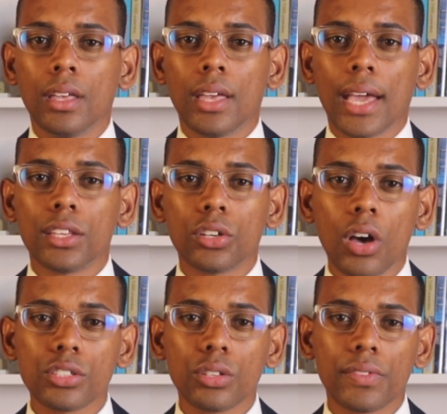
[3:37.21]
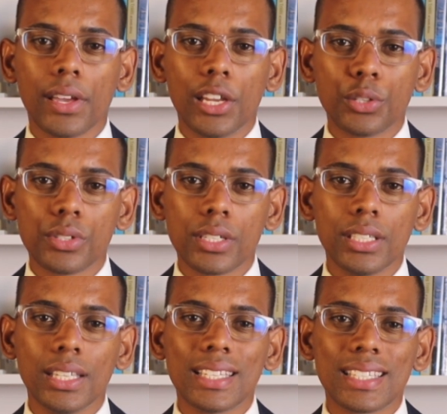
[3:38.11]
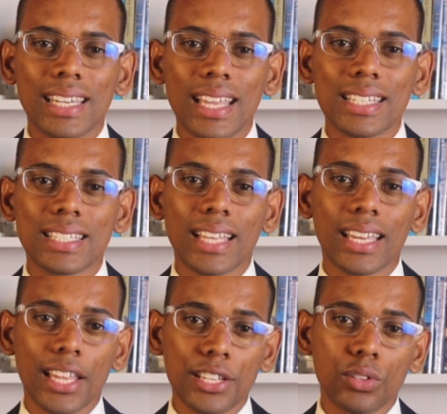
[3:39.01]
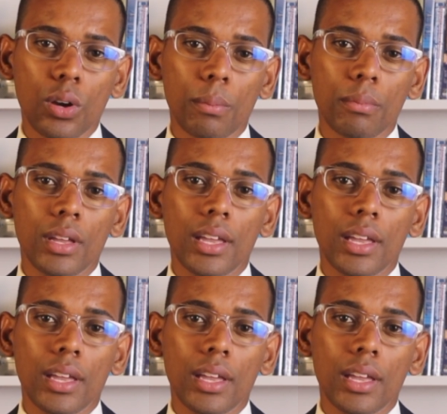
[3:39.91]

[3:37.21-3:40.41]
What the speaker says: And the cost of their electricity is less than Eskom